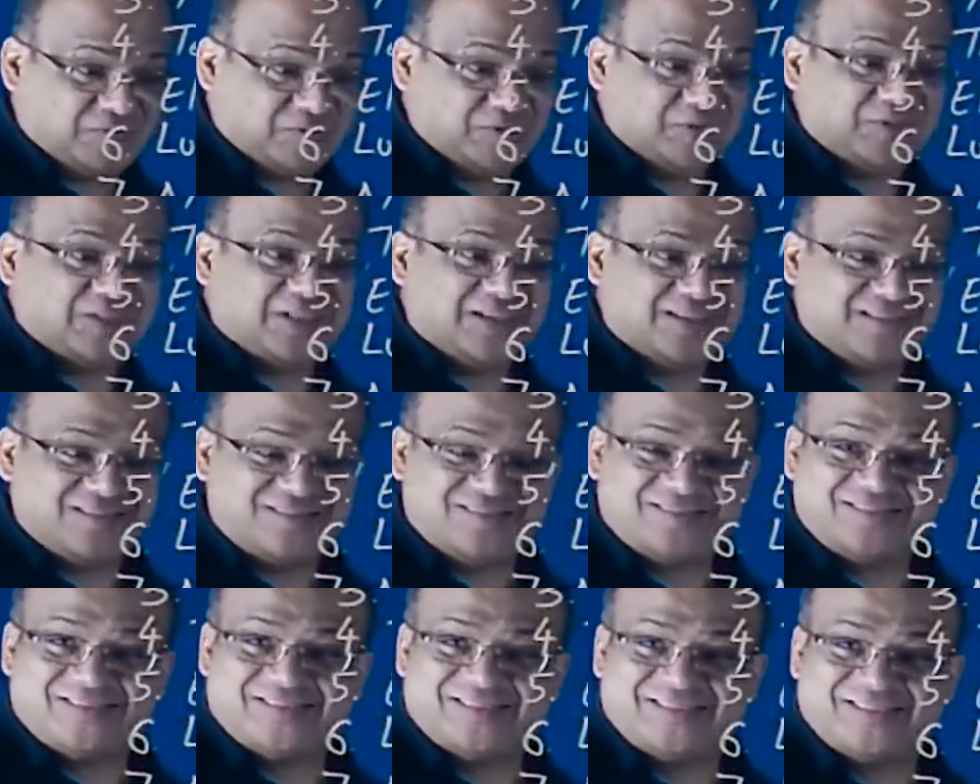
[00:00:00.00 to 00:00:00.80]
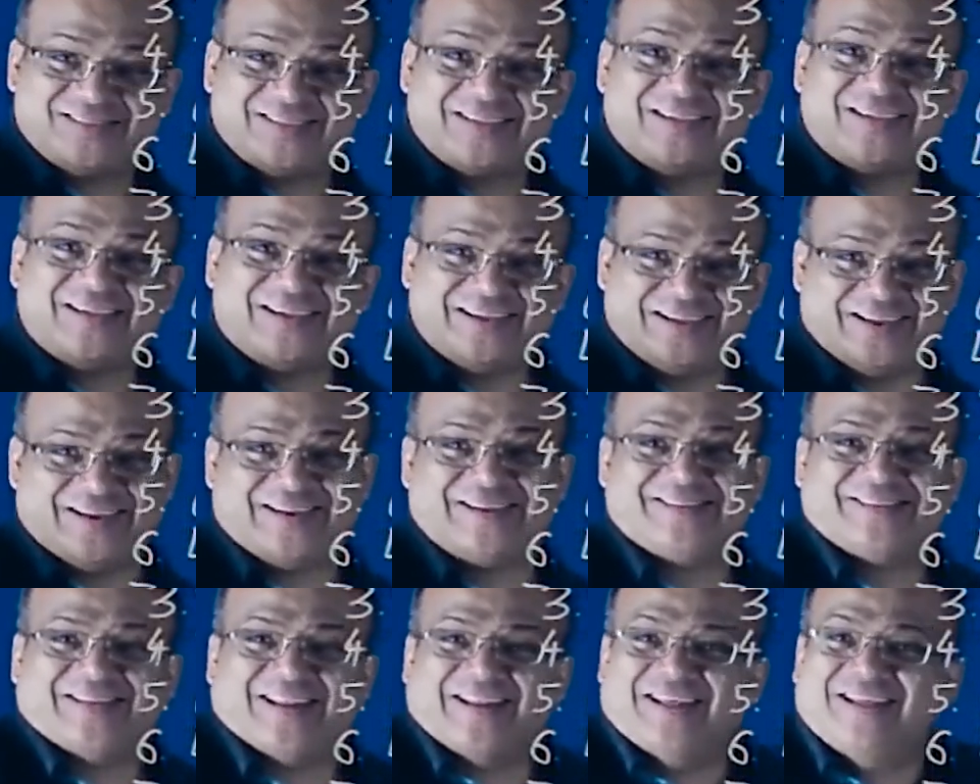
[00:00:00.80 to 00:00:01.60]
of two things,
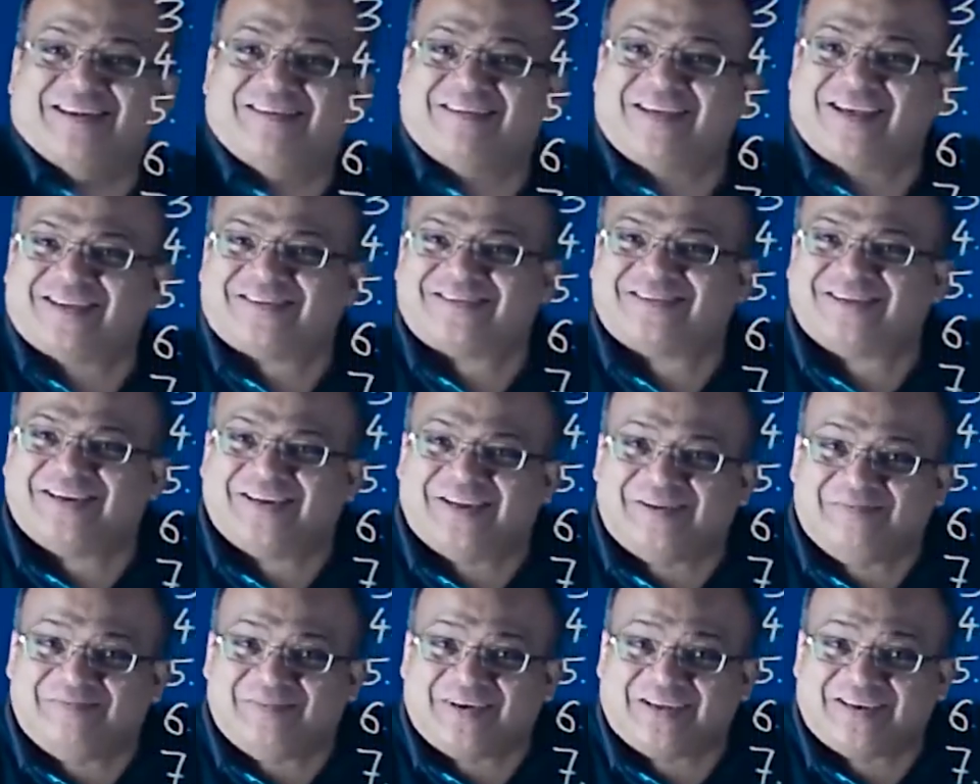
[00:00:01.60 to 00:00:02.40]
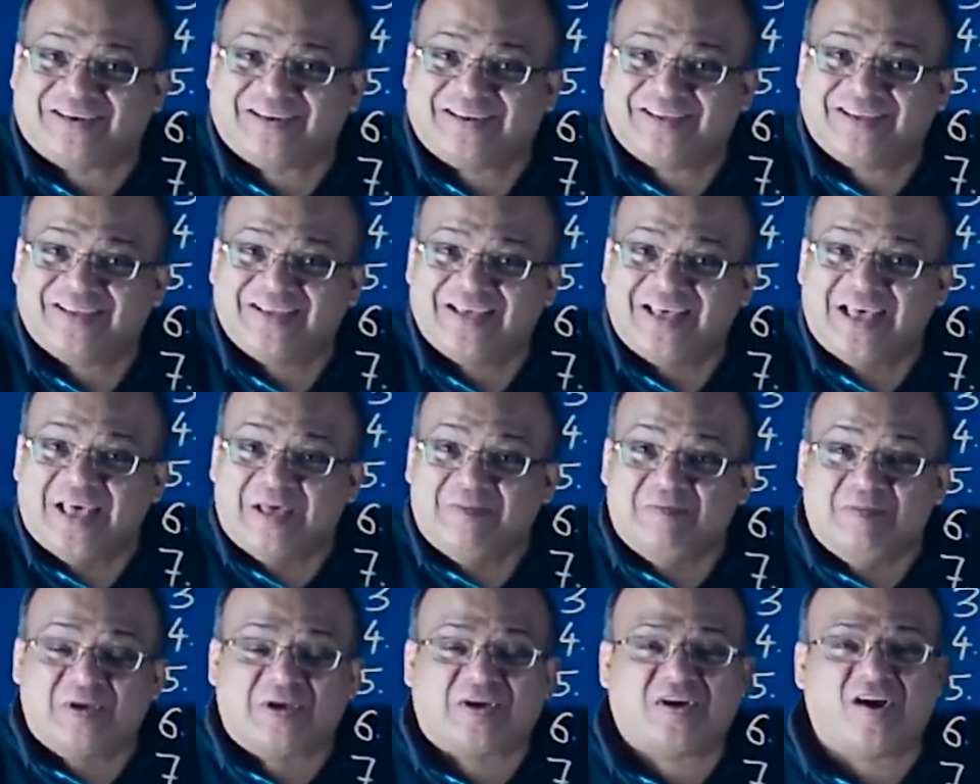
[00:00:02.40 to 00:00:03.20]
it is an irrational number.
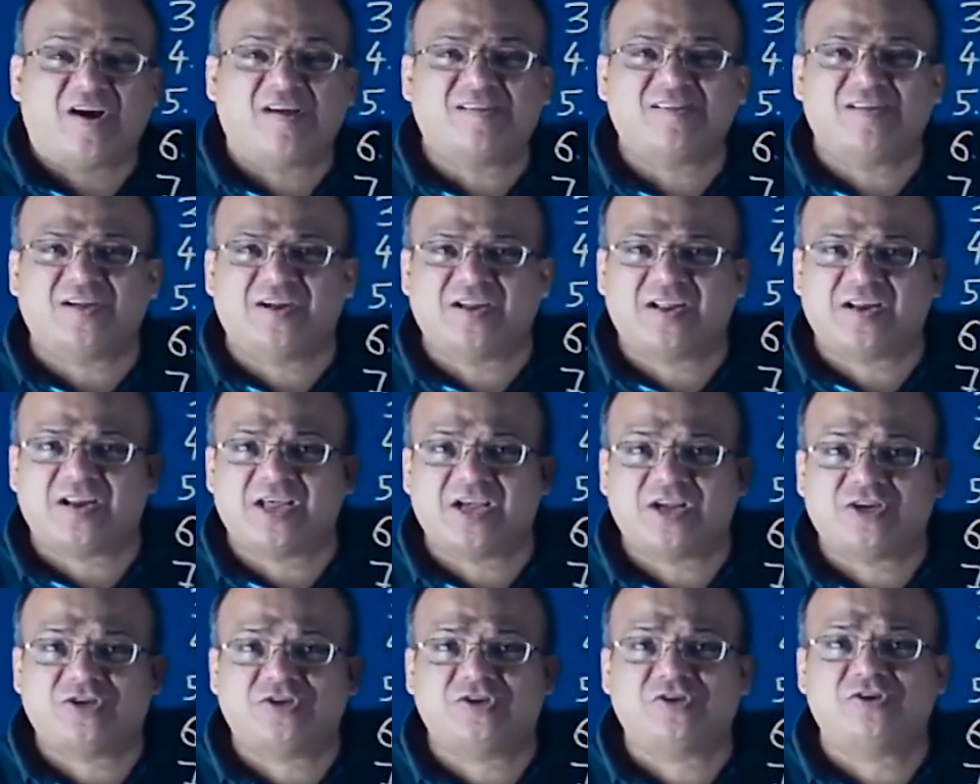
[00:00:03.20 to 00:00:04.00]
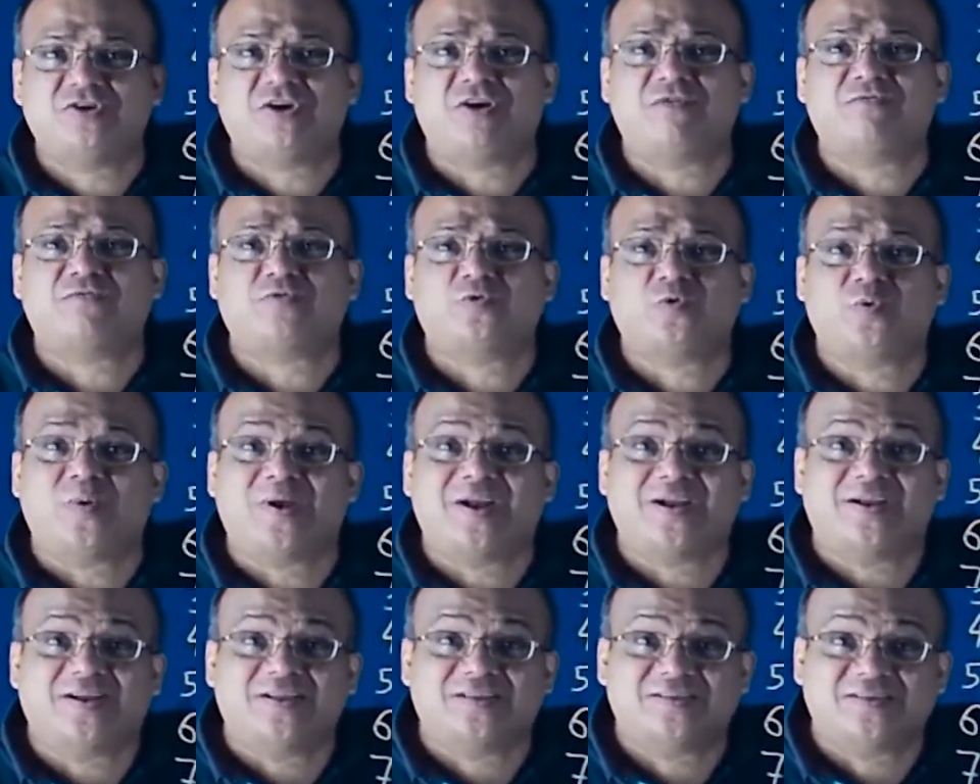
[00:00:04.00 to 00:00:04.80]
Because not a ratio of
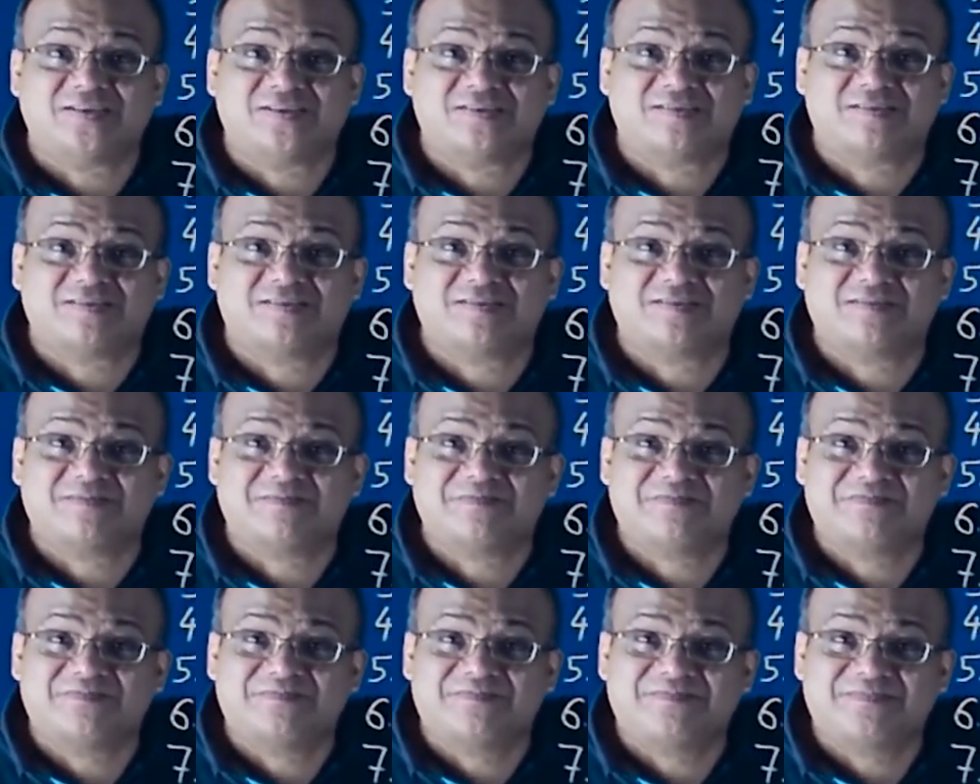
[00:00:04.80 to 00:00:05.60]
two integers.